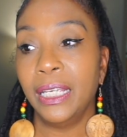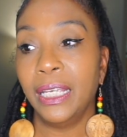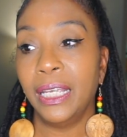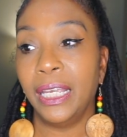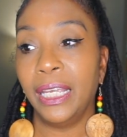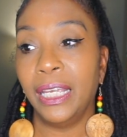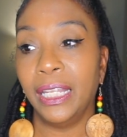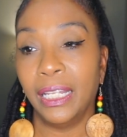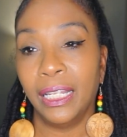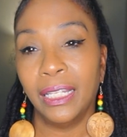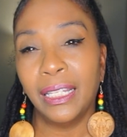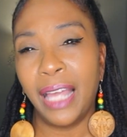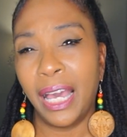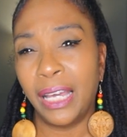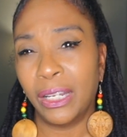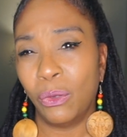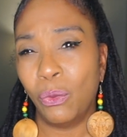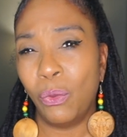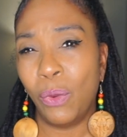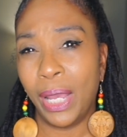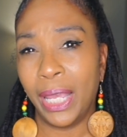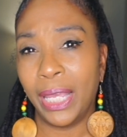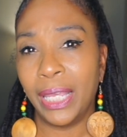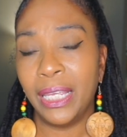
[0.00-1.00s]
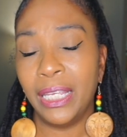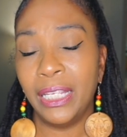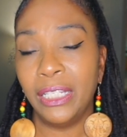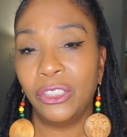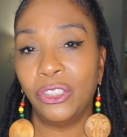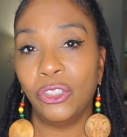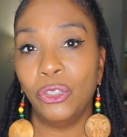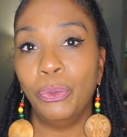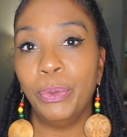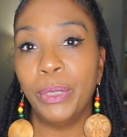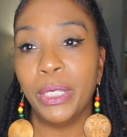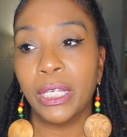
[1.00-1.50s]
in a lot of
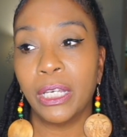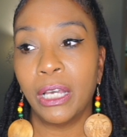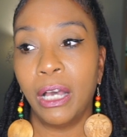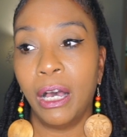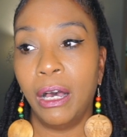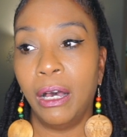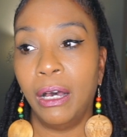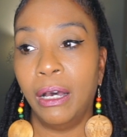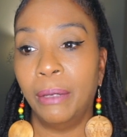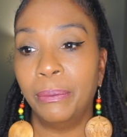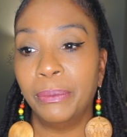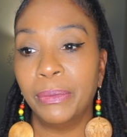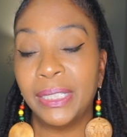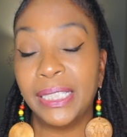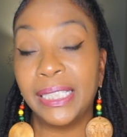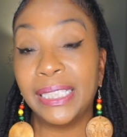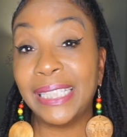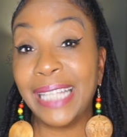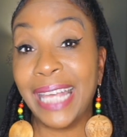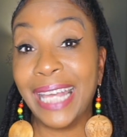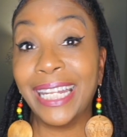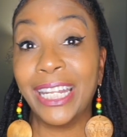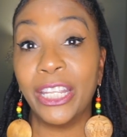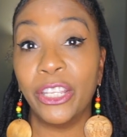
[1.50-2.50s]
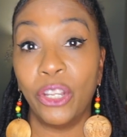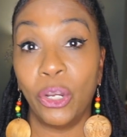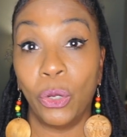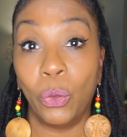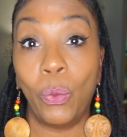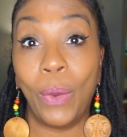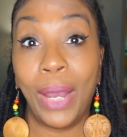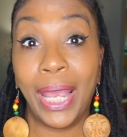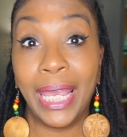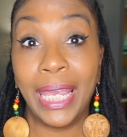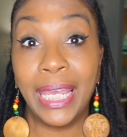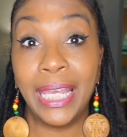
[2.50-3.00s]
ways. You become set in your
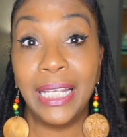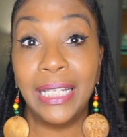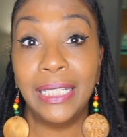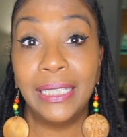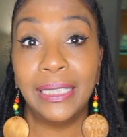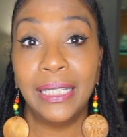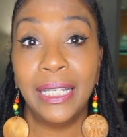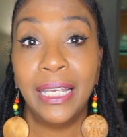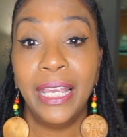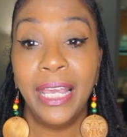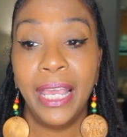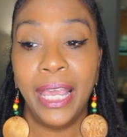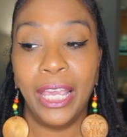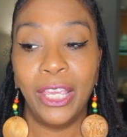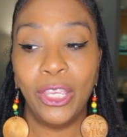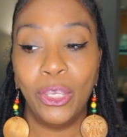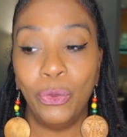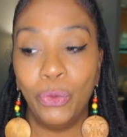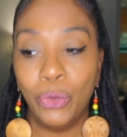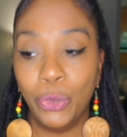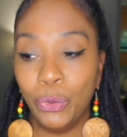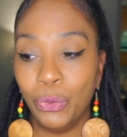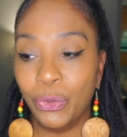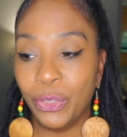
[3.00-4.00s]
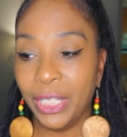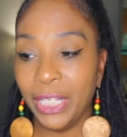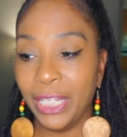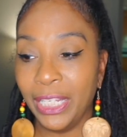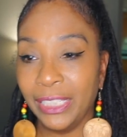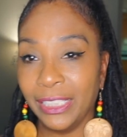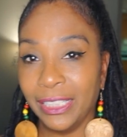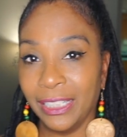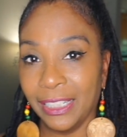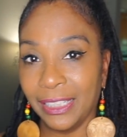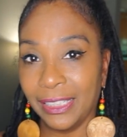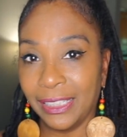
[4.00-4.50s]
ways, and you do
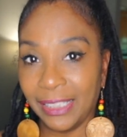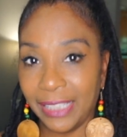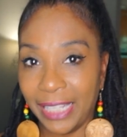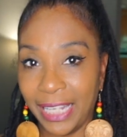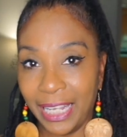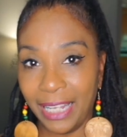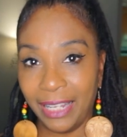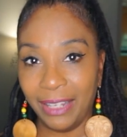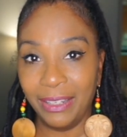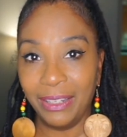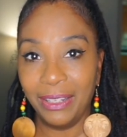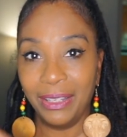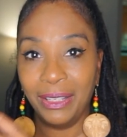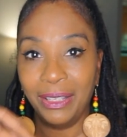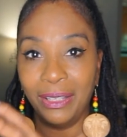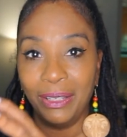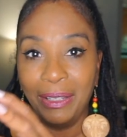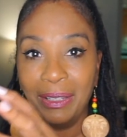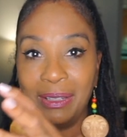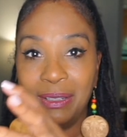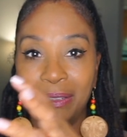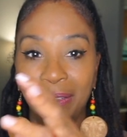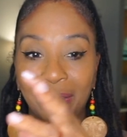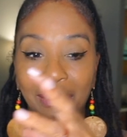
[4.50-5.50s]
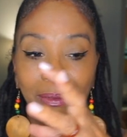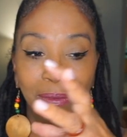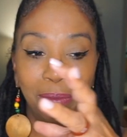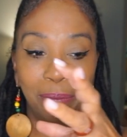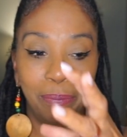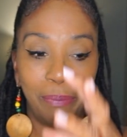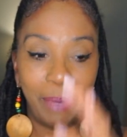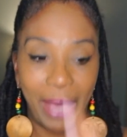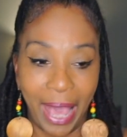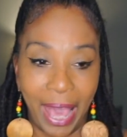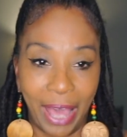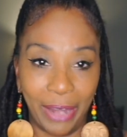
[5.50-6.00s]
things in a set
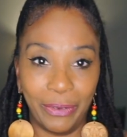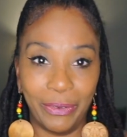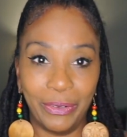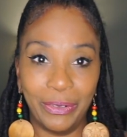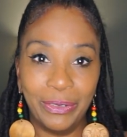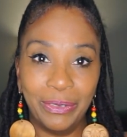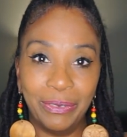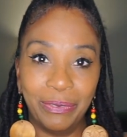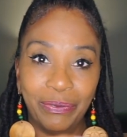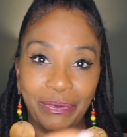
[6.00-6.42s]
pattern.